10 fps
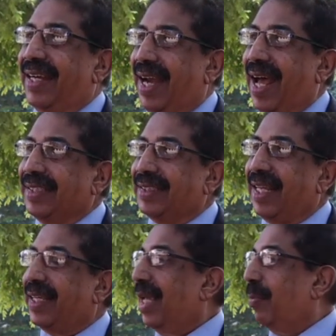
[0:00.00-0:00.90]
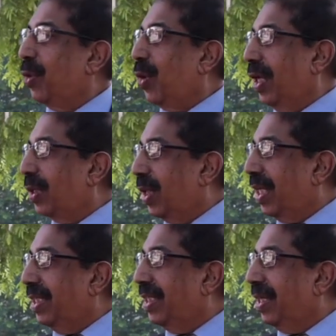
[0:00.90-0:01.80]
And at last I came to
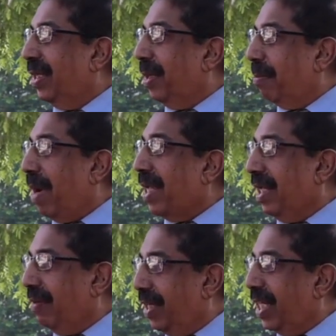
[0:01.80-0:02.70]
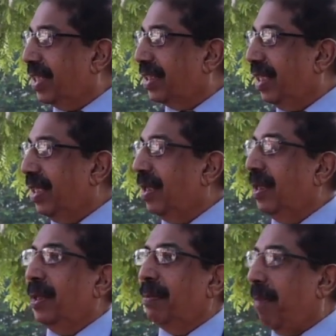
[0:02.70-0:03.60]
Royal College by
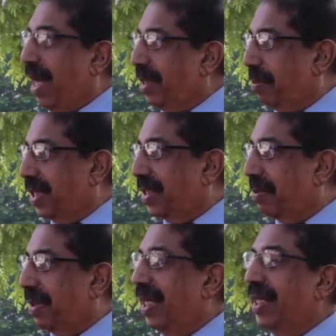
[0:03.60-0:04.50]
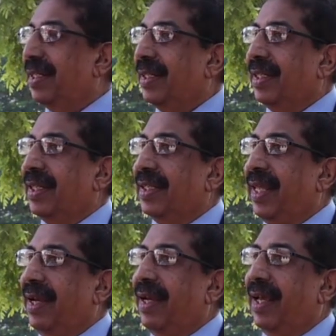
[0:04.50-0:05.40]
invitation, by the principal,
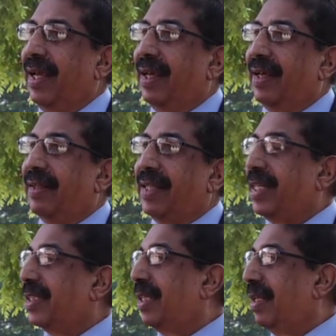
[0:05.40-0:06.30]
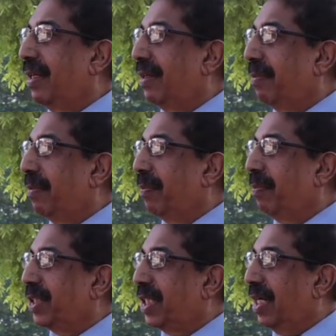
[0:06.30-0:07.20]
when the
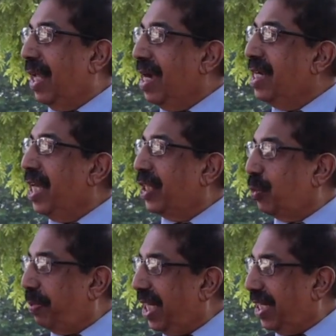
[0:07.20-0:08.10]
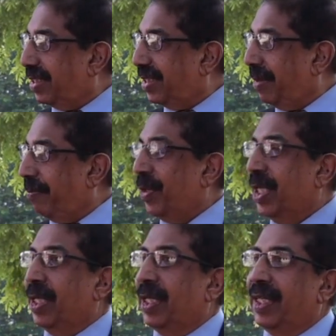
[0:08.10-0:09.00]
LDH periods.
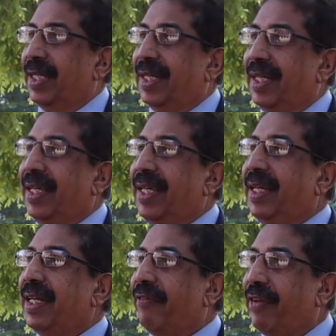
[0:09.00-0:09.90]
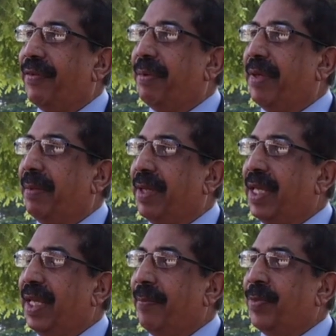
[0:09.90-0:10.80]
He interviewed
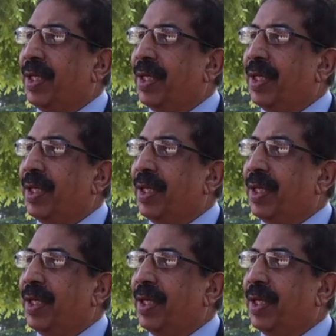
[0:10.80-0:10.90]
me,